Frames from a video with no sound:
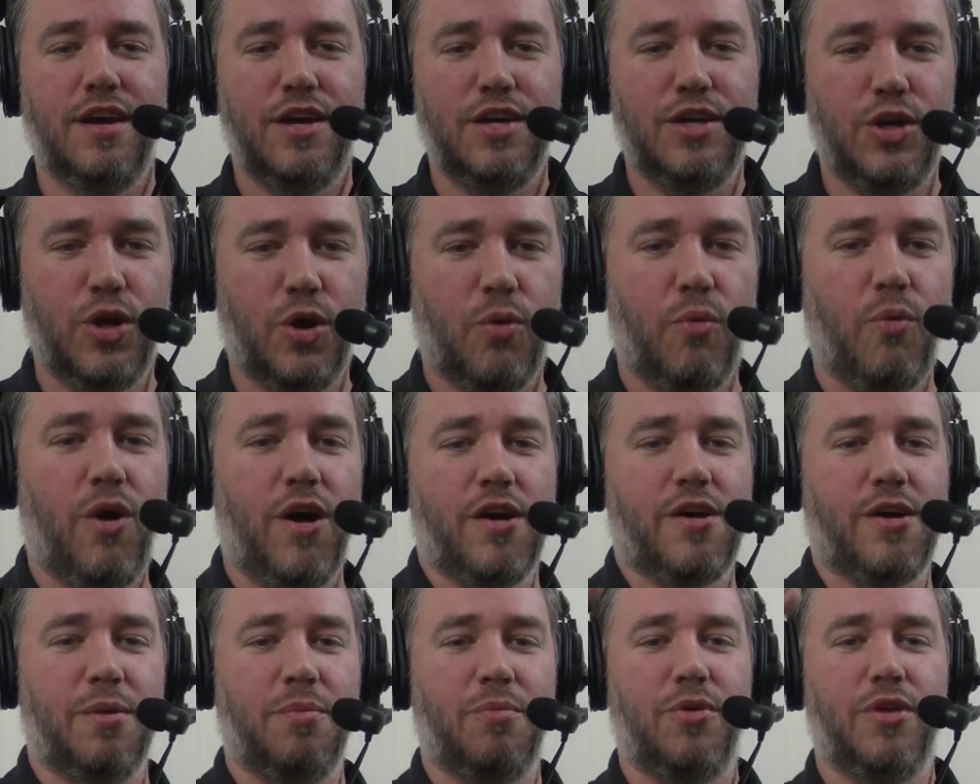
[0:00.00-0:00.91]
You're
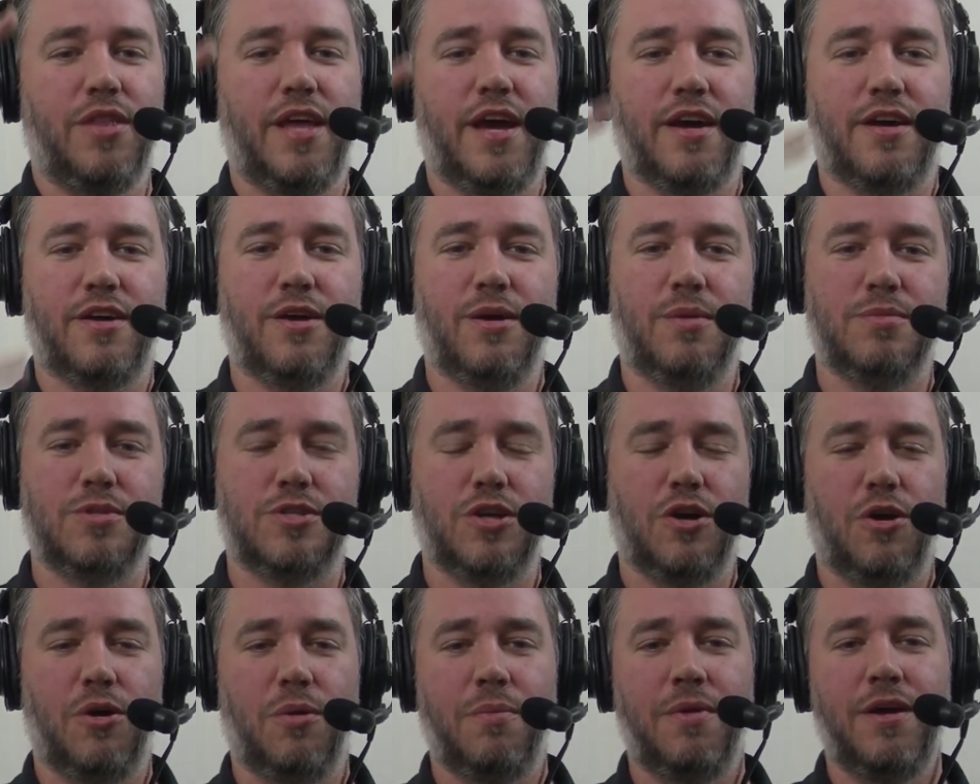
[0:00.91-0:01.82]
welcome when that comes
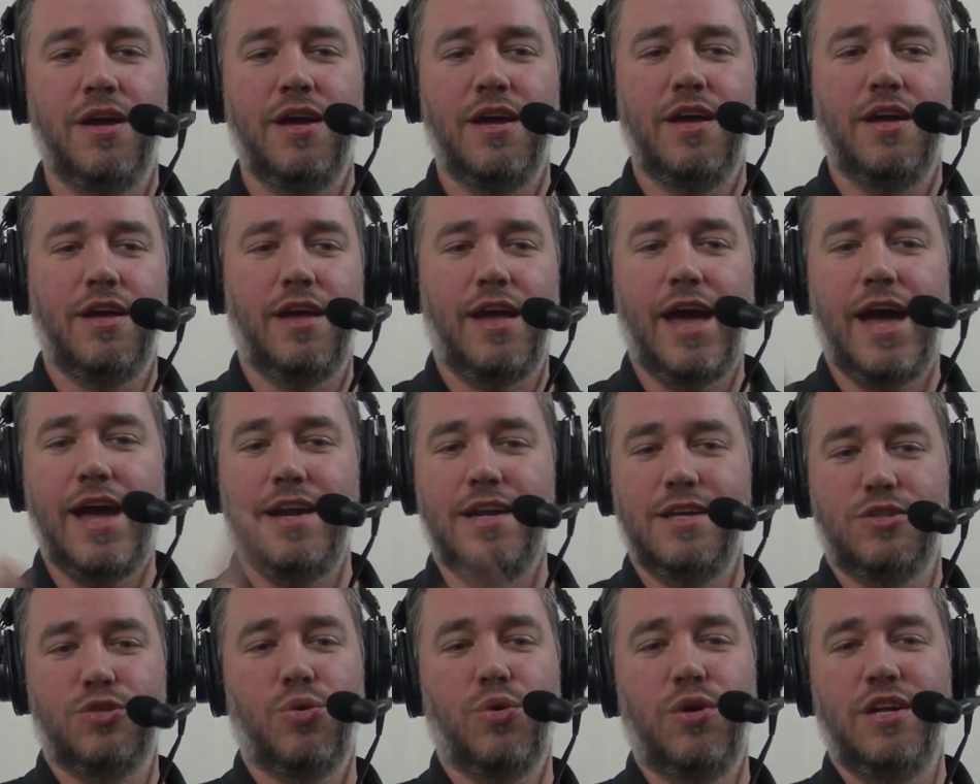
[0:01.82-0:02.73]
home. And
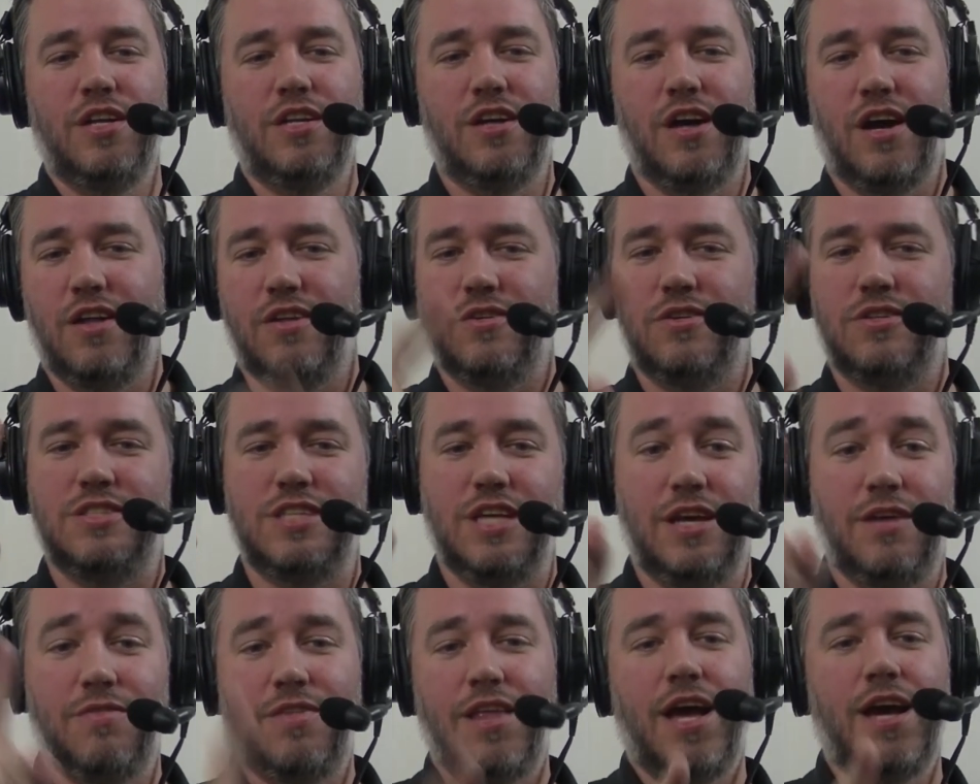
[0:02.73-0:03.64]
at $20,
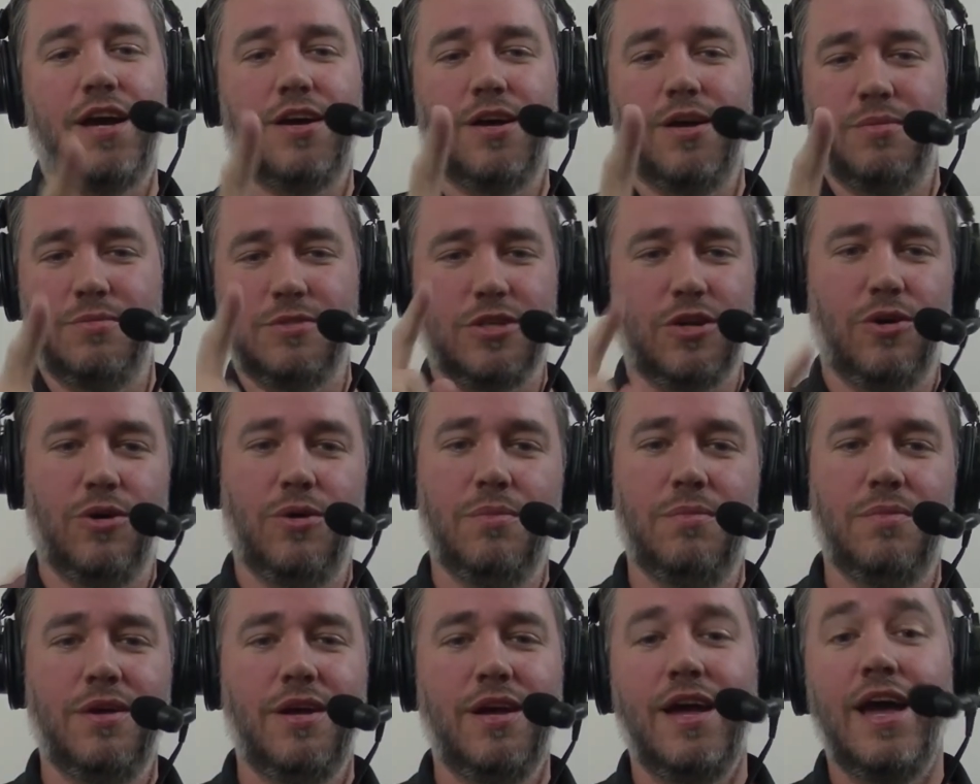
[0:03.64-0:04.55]
if that comes
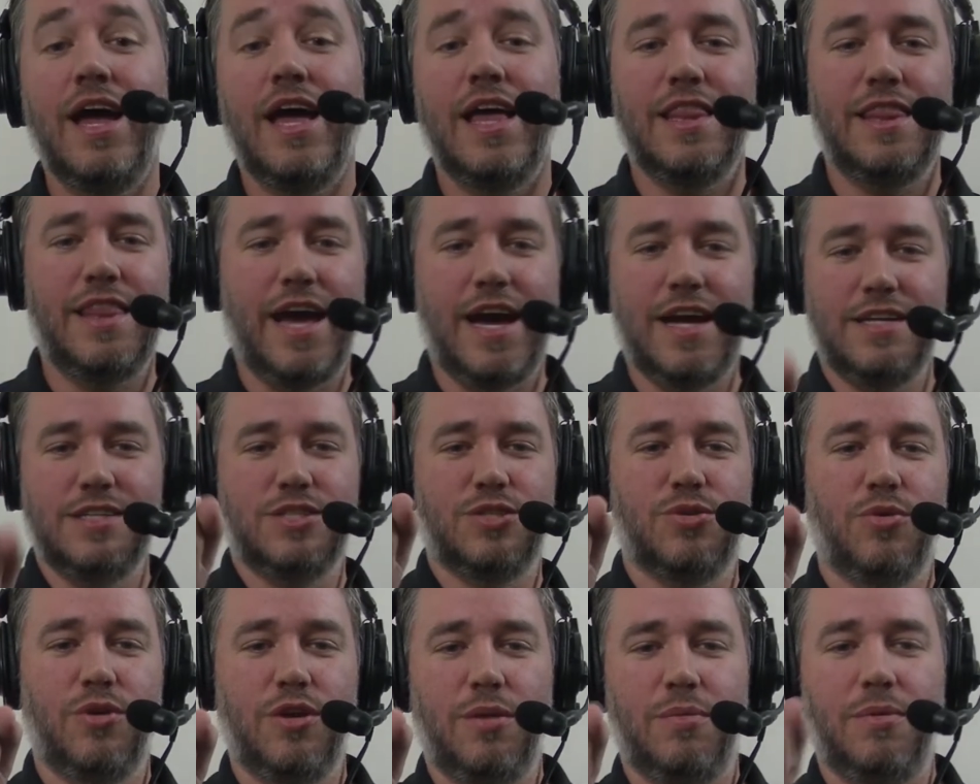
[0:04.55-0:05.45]
home, that is
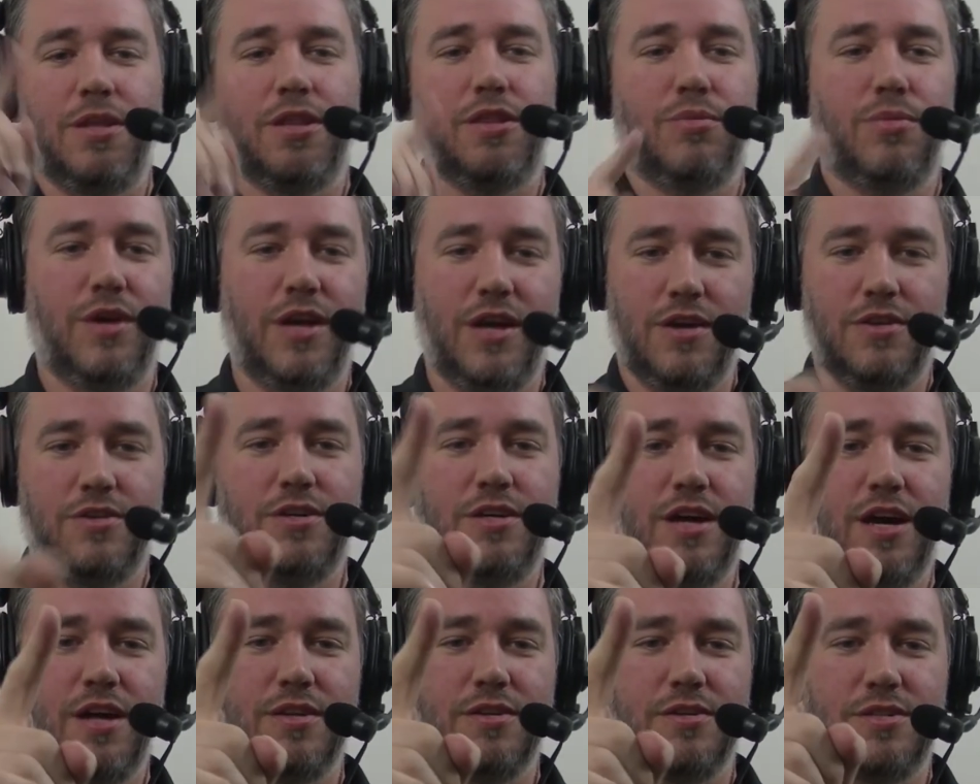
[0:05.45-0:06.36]
going to be
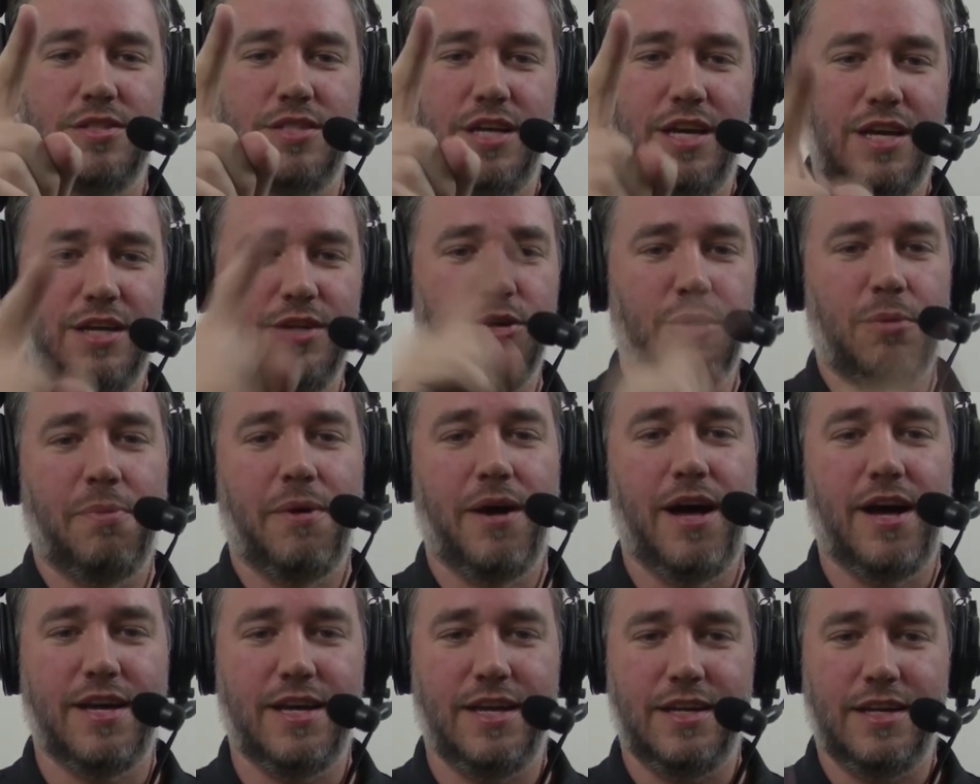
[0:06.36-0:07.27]
$300 in your
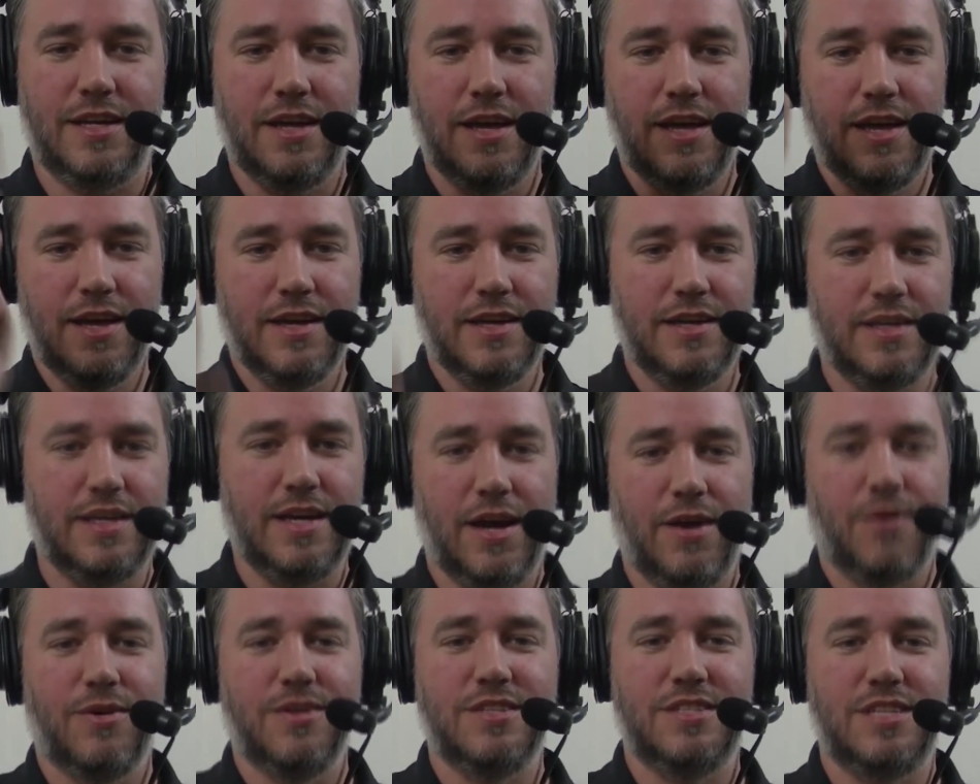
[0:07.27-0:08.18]
pocket,
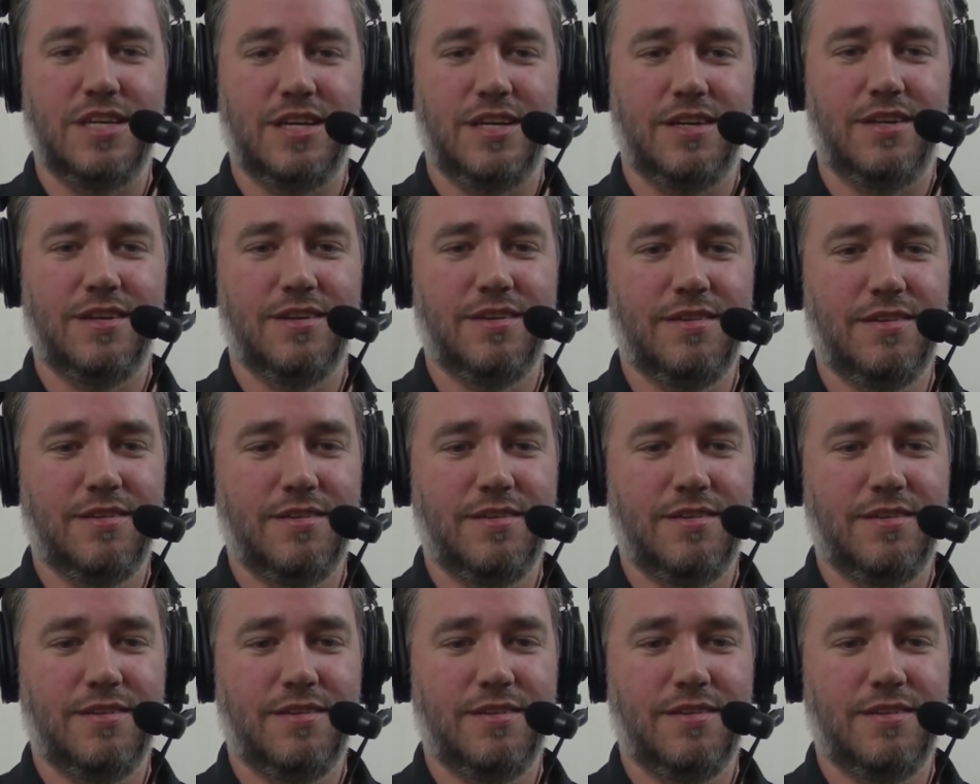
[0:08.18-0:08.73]
guaranteed.